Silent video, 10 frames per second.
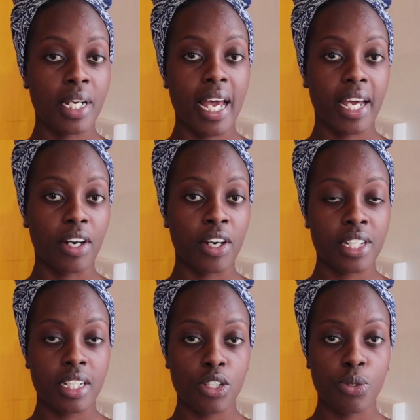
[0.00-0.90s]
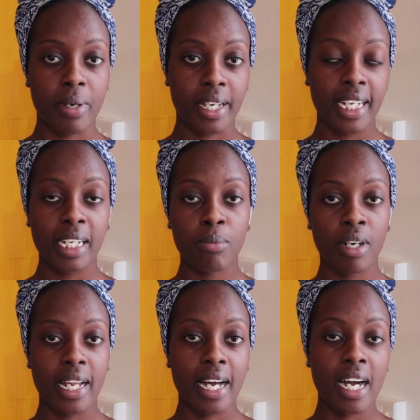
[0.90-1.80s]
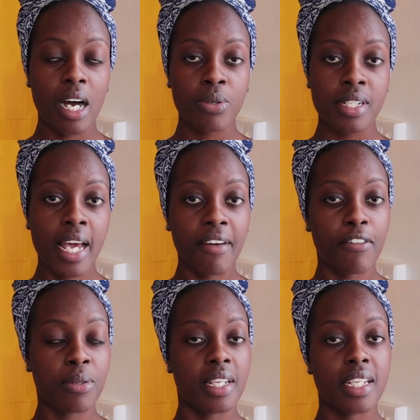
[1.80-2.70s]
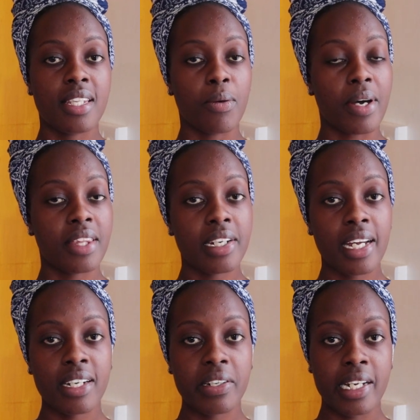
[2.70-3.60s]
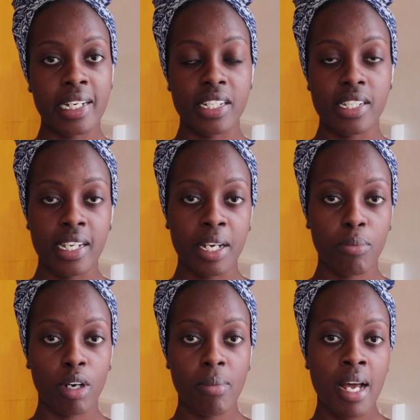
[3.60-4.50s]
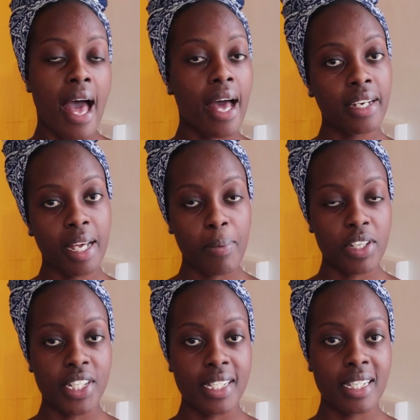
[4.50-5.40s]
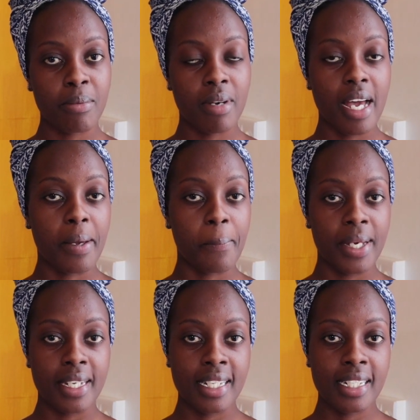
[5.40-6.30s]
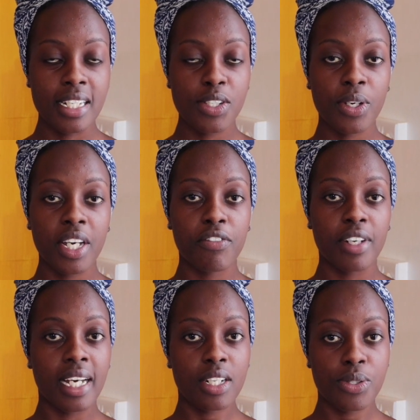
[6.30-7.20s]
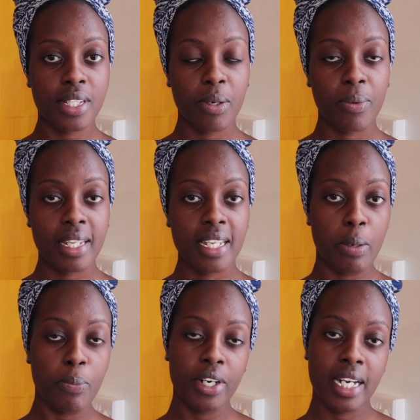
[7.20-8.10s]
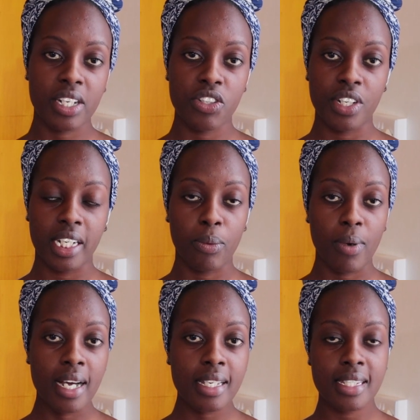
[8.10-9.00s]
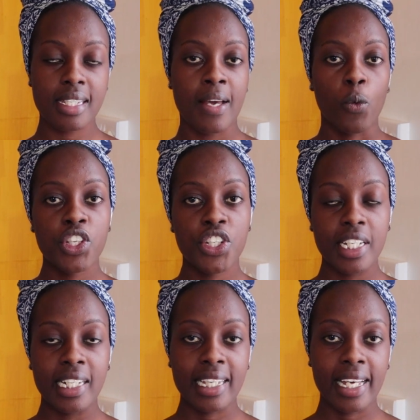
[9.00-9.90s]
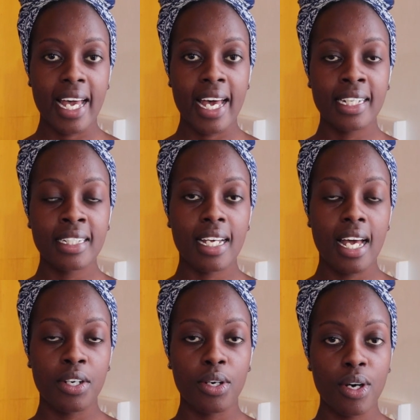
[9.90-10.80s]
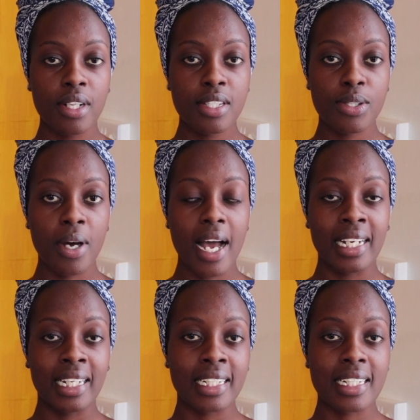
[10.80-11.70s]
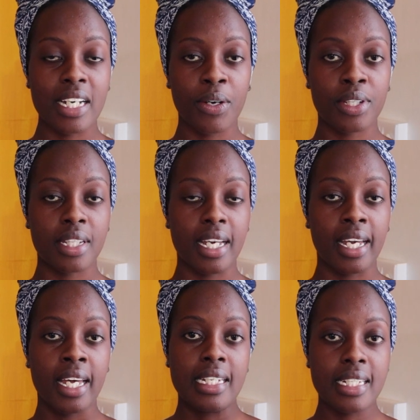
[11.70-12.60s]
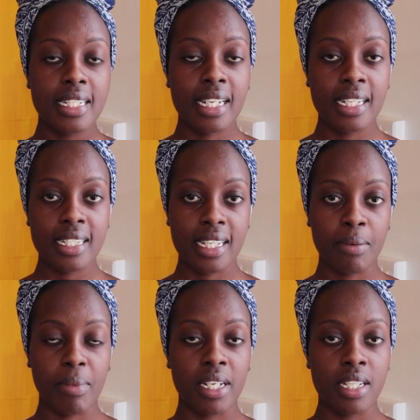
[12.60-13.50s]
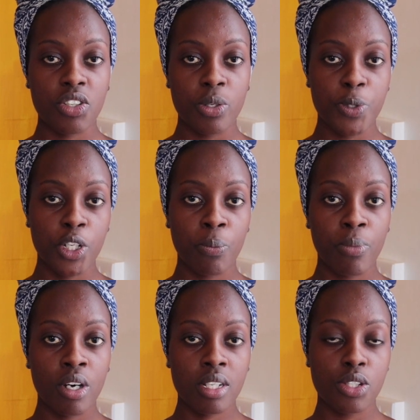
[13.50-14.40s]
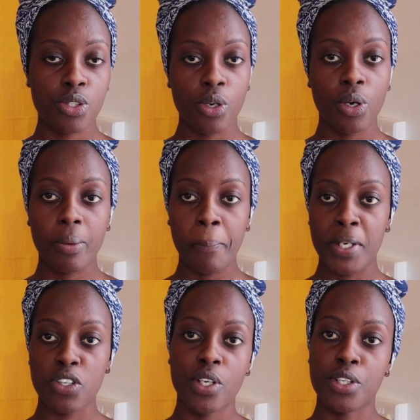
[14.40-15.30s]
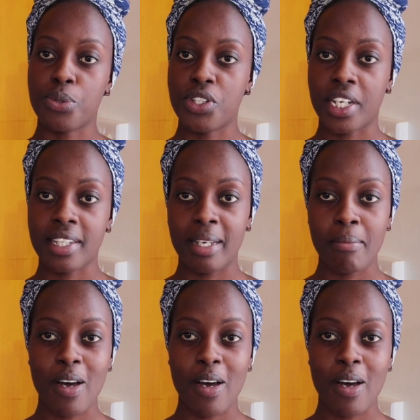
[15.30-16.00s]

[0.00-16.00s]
when I logged into my Kilimall account, I found that they were 399 bob and I purchased them immediately. So if you'd like to see whether the product really works, watch till the end, and also I'll link down the details in my description box, so make sure to check them